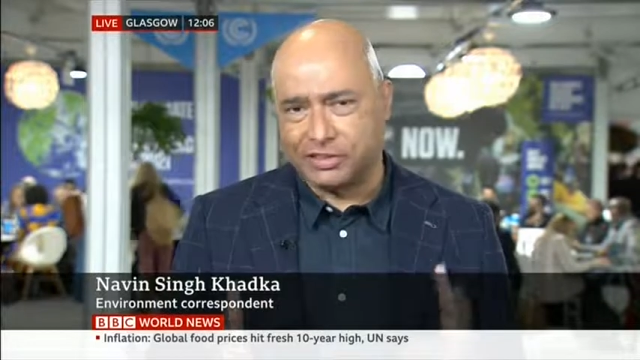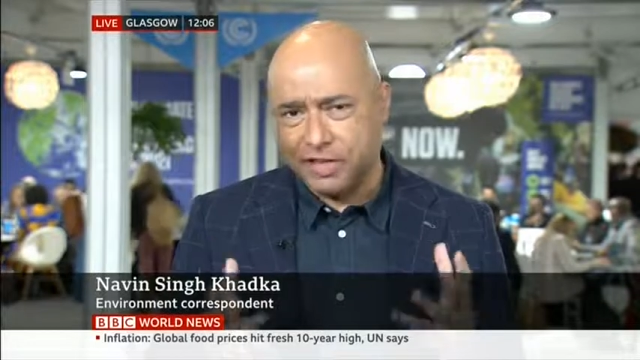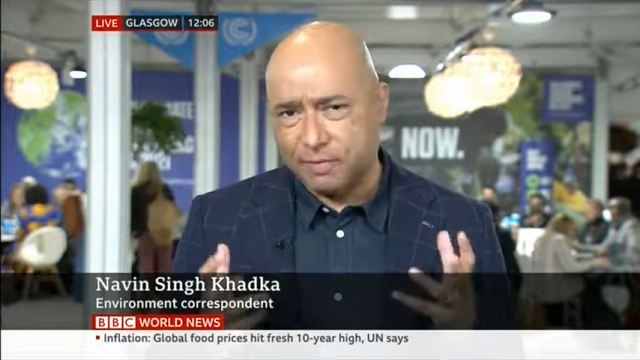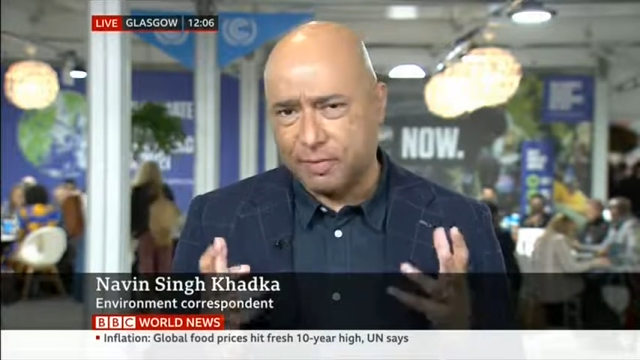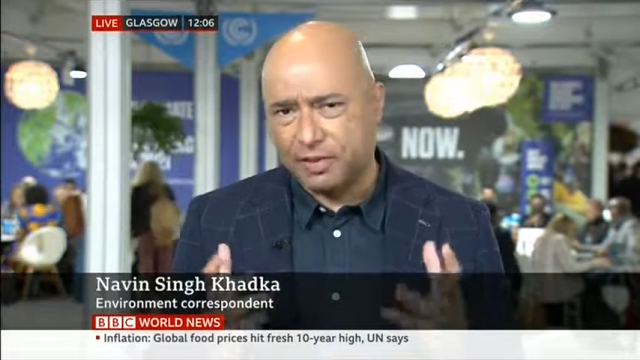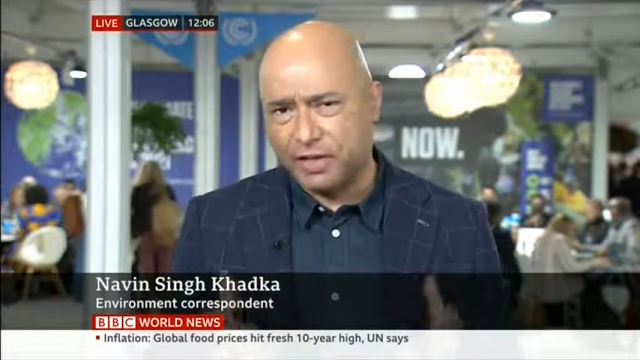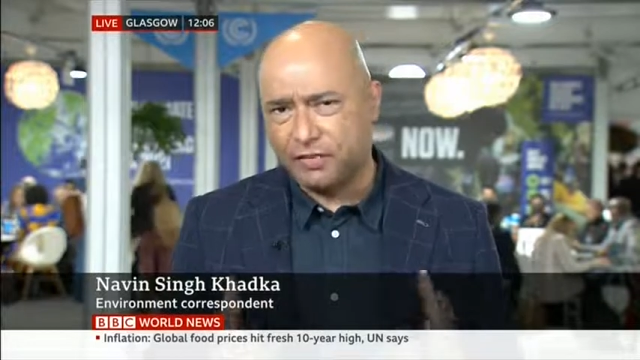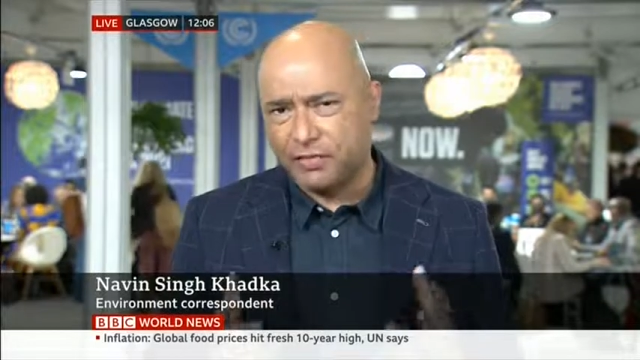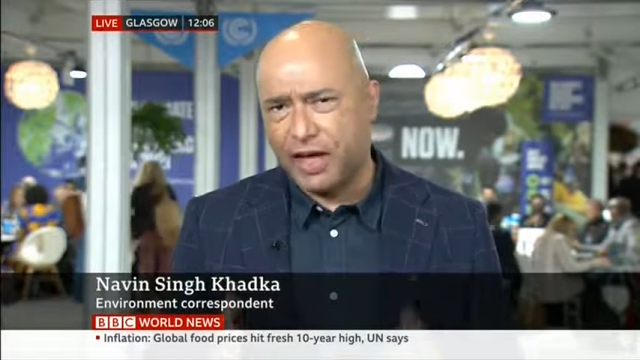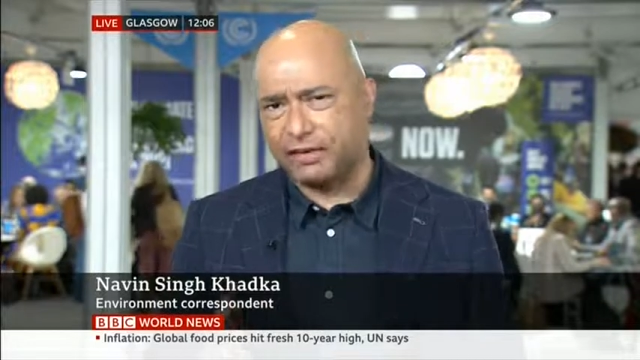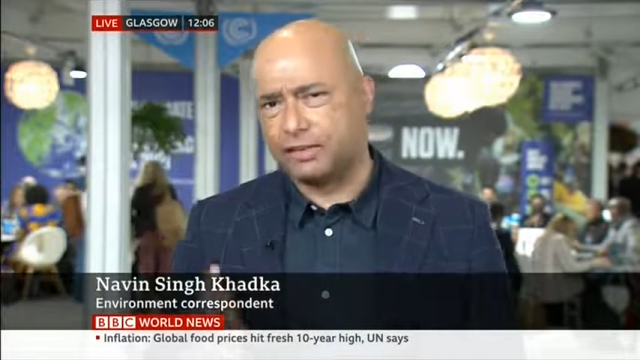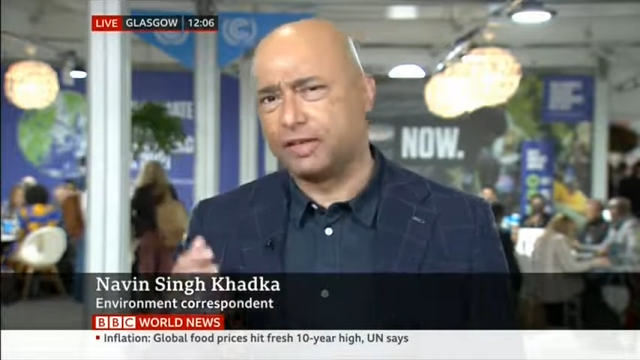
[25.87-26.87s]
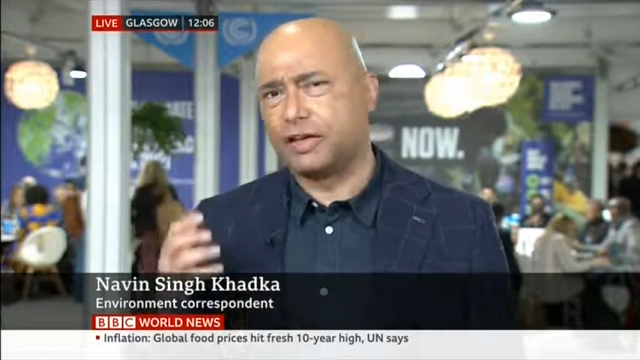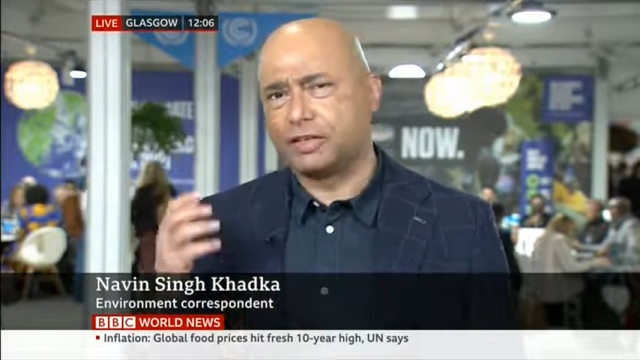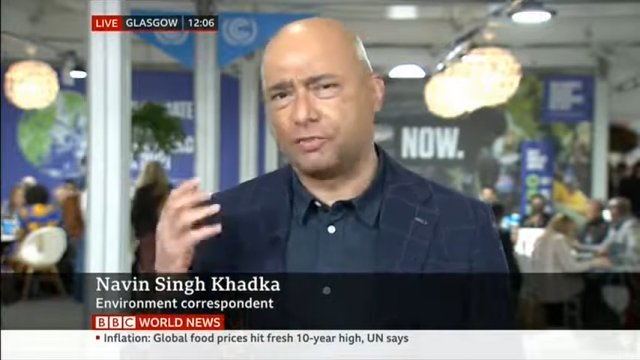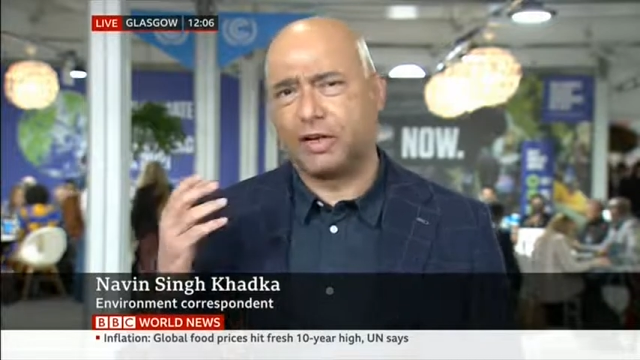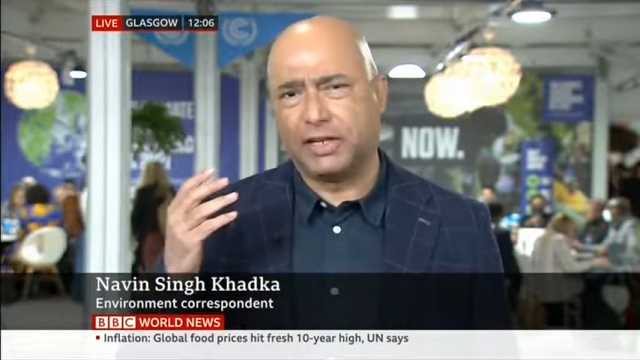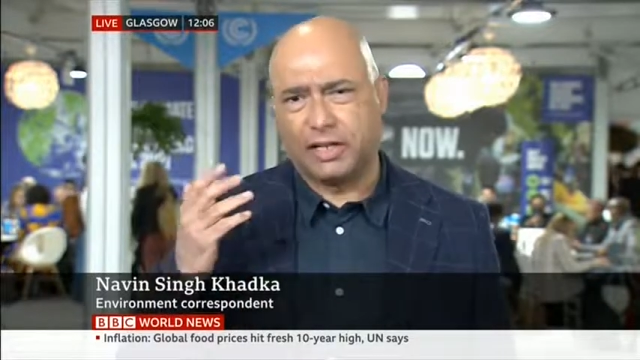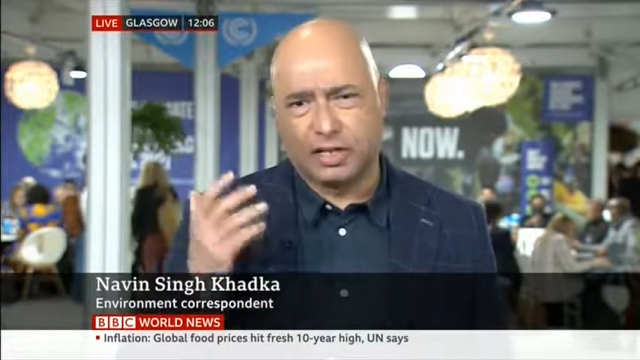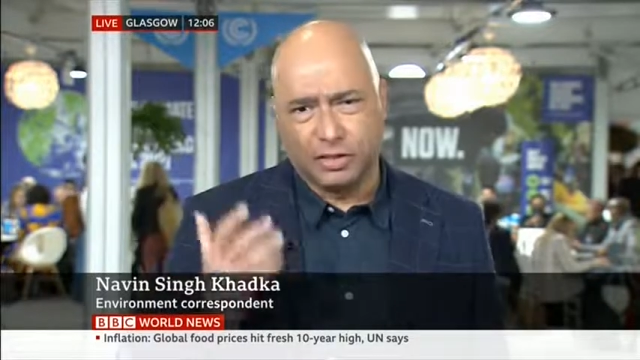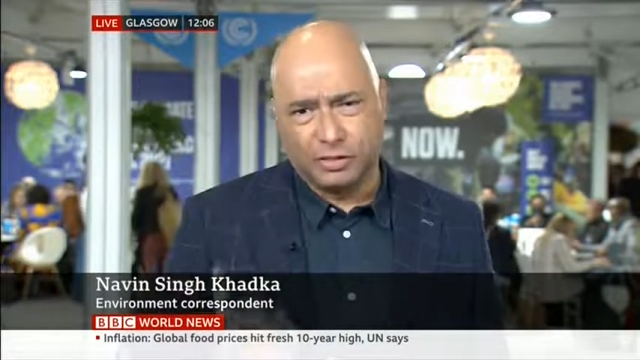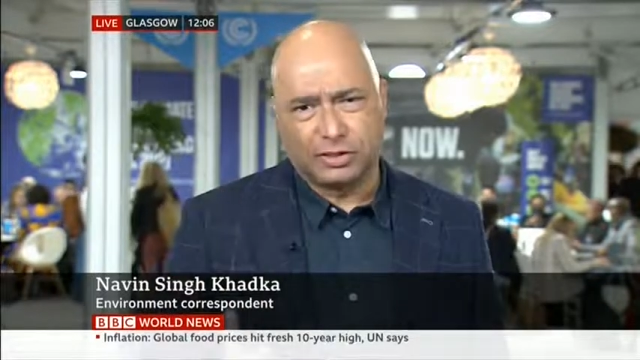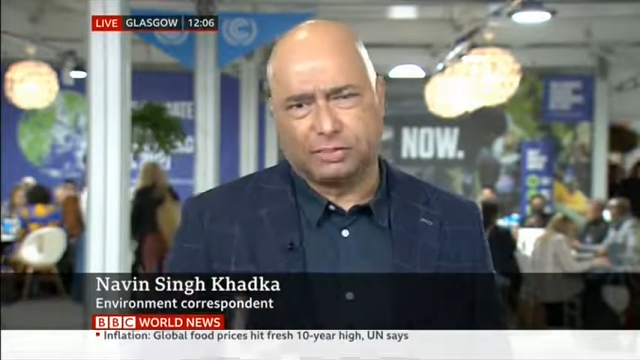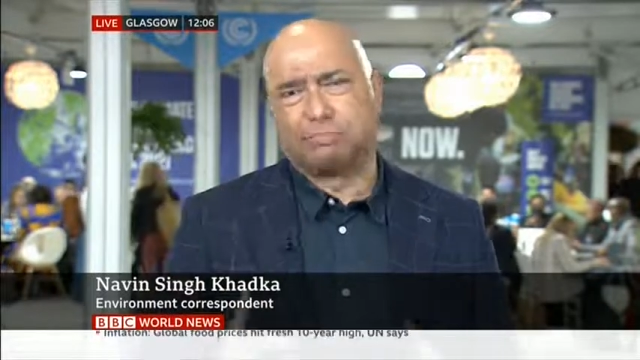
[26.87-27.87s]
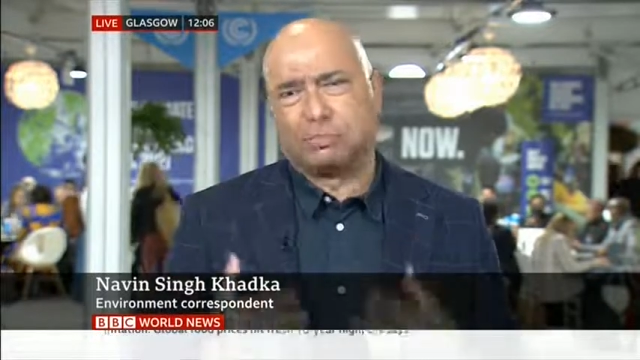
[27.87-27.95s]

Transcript: they believe that it's really good,